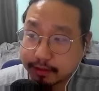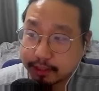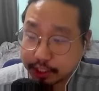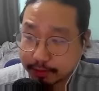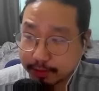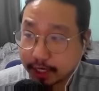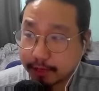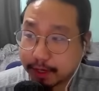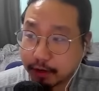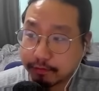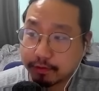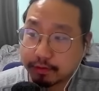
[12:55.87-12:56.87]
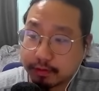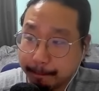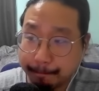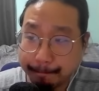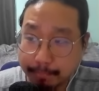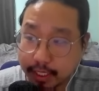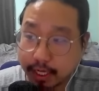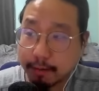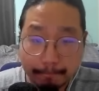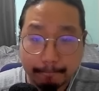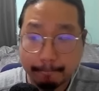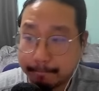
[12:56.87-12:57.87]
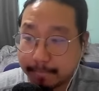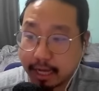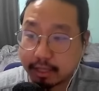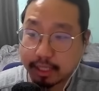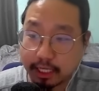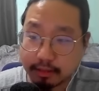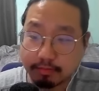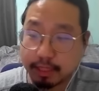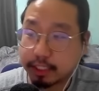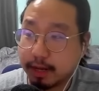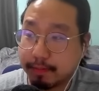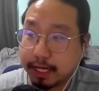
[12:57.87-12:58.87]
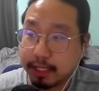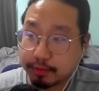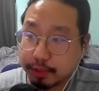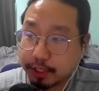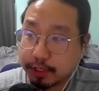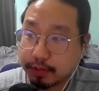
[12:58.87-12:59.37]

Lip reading: That seems kind of powerful. Yeah. Yeah, that's not bad. That's pretty good.